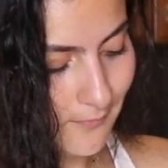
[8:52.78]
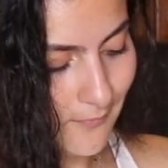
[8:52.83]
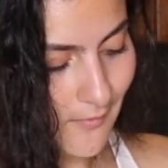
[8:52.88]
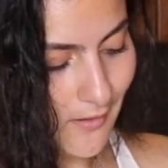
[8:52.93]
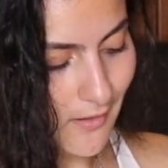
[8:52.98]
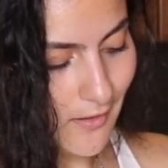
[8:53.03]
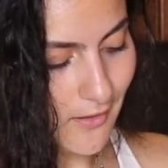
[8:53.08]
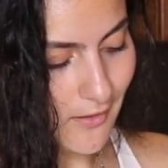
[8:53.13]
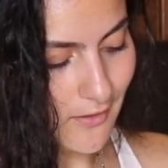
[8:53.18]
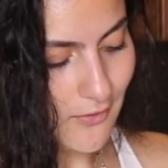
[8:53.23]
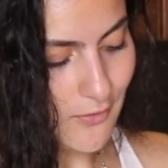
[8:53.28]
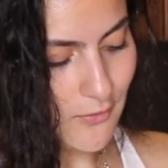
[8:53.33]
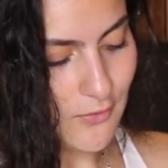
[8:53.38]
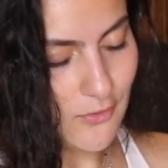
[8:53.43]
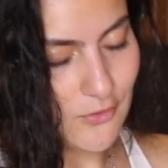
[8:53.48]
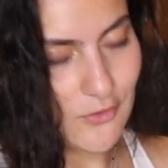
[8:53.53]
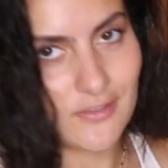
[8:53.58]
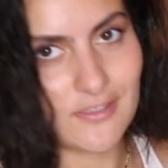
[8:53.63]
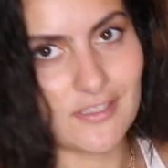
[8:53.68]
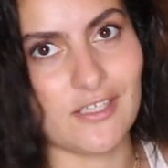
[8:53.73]
You
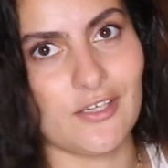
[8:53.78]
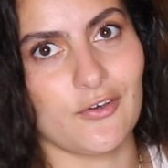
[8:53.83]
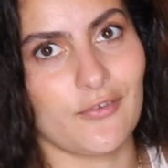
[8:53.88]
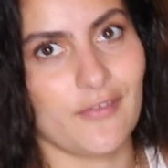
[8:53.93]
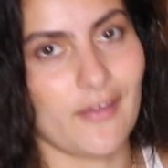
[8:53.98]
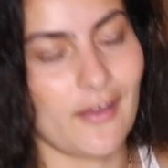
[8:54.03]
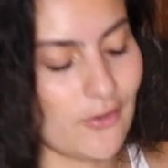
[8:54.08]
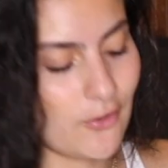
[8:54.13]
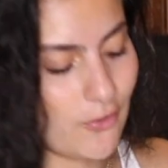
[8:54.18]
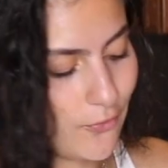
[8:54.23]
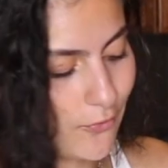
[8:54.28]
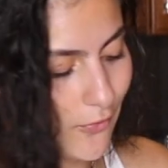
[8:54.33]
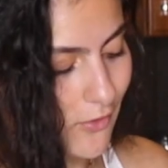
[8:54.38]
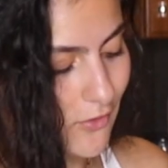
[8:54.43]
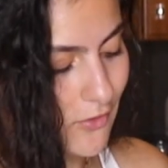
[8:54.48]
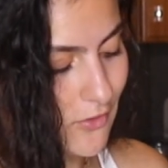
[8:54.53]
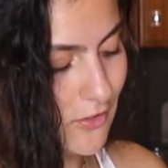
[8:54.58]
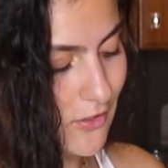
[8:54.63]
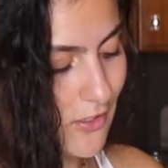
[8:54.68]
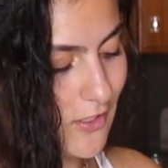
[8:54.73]
can just hear that
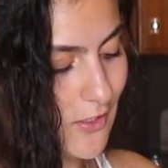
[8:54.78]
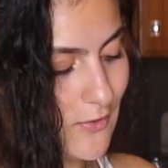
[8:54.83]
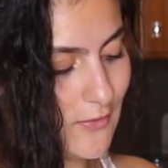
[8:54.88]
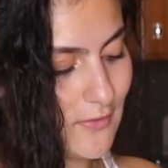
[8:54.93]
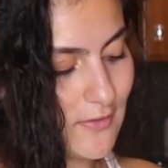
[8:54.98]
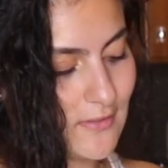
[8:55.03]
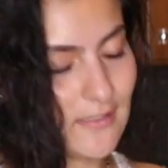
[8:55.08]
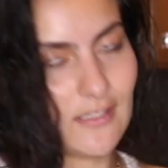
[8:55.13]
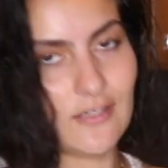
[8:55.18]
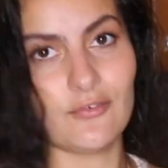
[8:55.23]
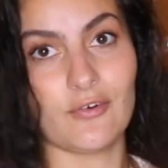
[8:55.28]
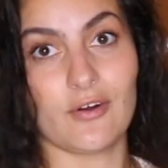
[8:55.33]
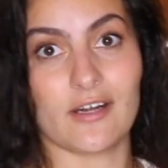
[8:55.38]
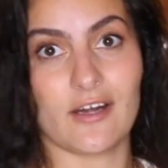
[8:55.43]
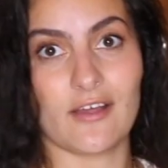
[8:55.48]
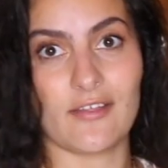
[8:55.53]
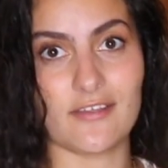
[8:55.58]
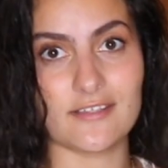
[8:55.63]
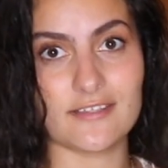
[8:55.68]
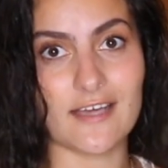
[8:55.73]
crunch, and you can see right
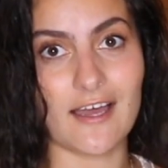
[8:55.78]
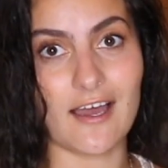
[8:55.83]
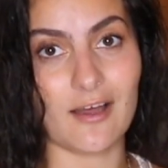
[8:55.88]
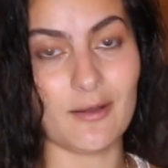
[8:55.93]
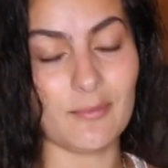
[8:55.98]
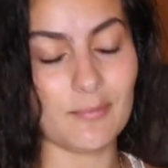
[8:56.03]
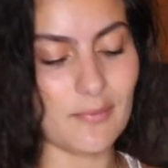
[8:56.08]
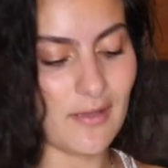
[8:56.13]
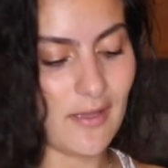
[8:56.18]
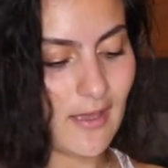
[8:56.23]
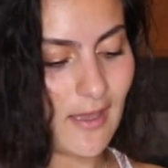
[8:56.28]
on the top